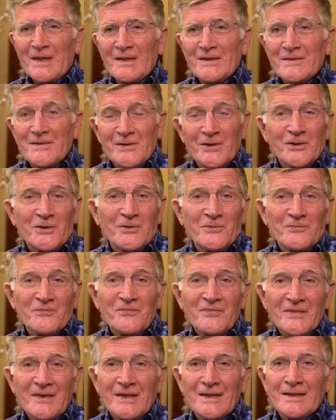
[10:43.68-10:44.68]
So
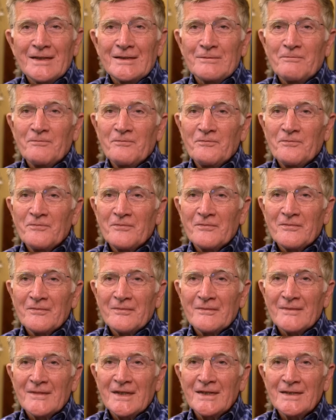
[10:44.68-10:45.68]
yeah,
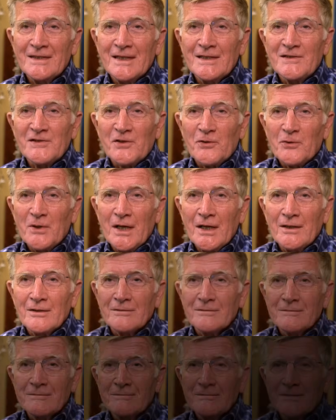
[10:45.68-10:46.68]
it gets
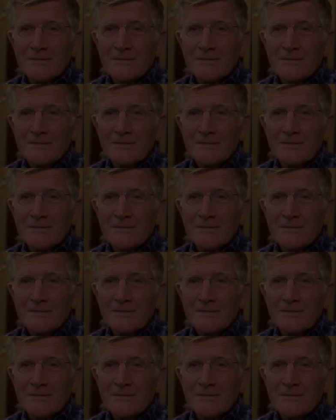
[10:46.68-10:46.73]
around.